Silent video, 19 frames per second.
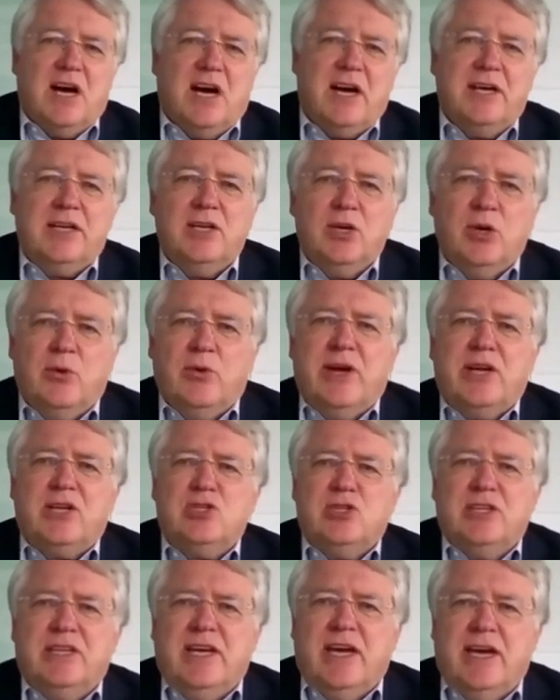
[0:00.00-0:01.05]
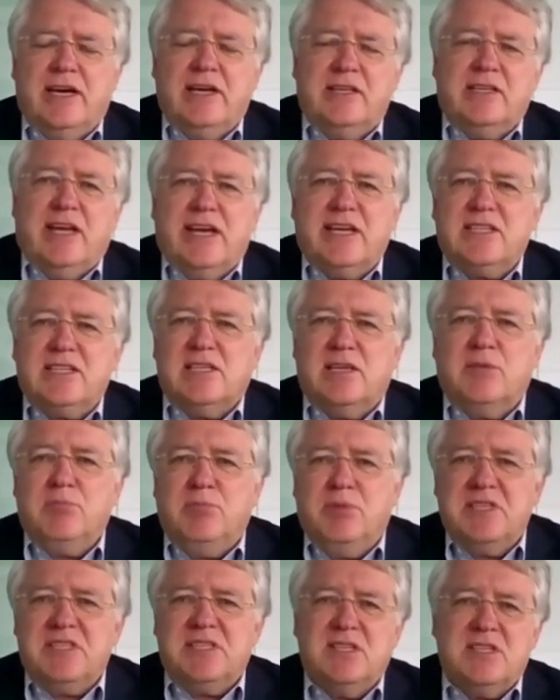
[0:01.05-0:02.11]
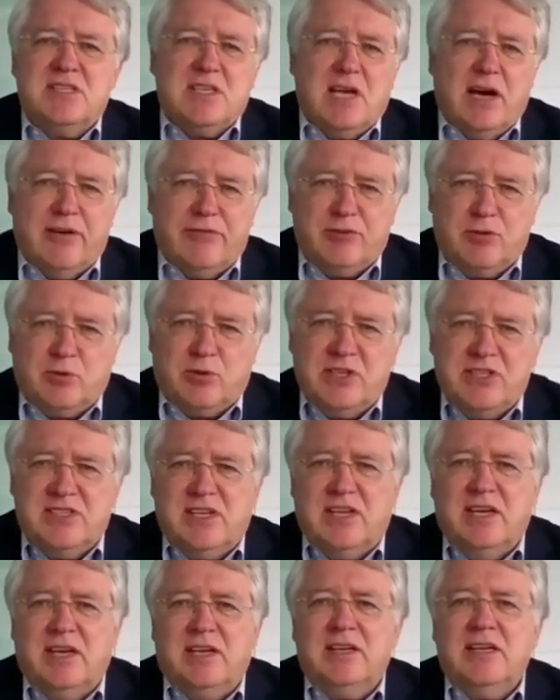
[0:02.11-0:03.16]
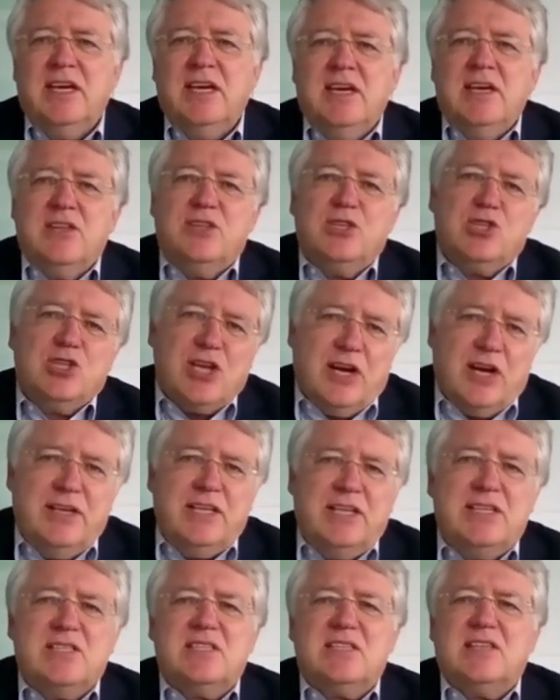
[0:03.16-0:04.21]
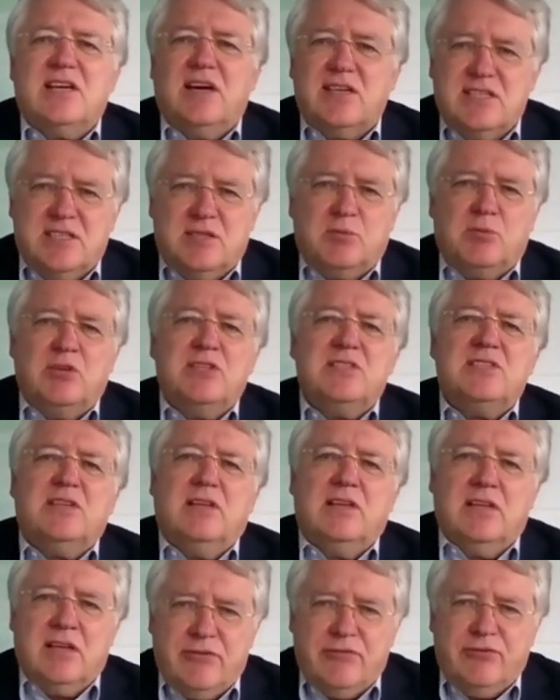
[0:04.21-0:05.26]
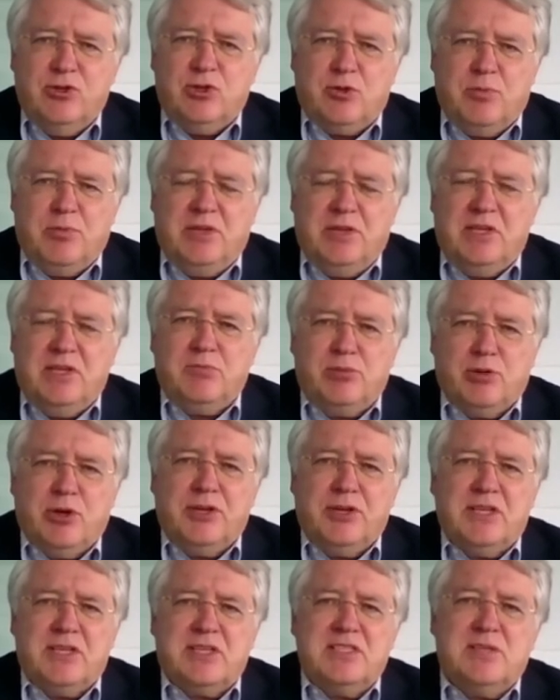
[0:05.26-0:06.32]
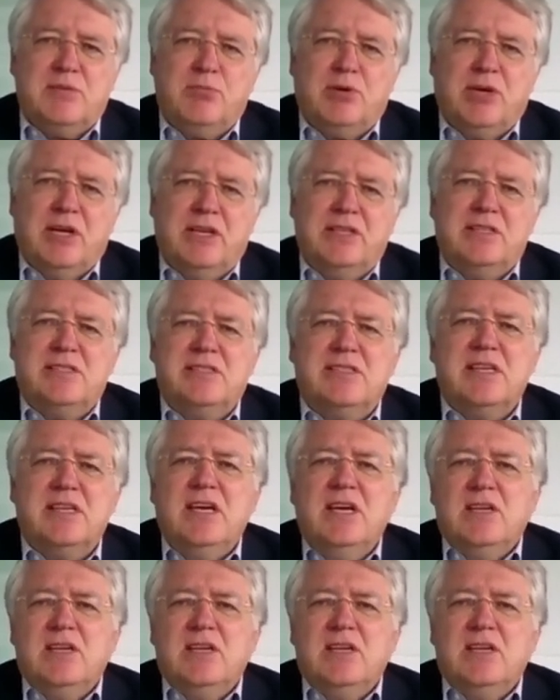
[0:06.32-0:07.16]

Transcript: I know actually had excellent business afterwards again. The Chinese customers love European products and brands.